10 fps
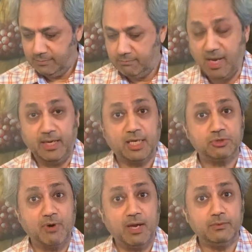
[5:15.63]
My
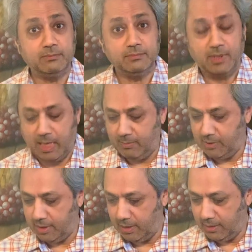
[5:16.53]
next round, I'm
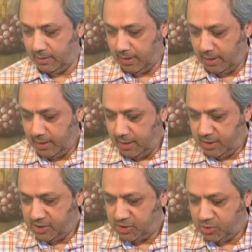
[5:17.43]
gonna
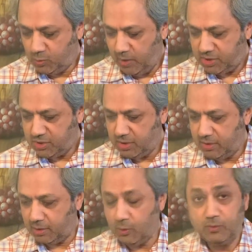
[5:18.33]
switch
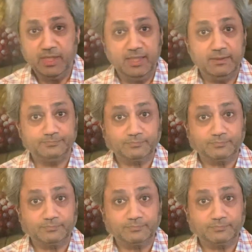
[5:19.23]
the Cocchi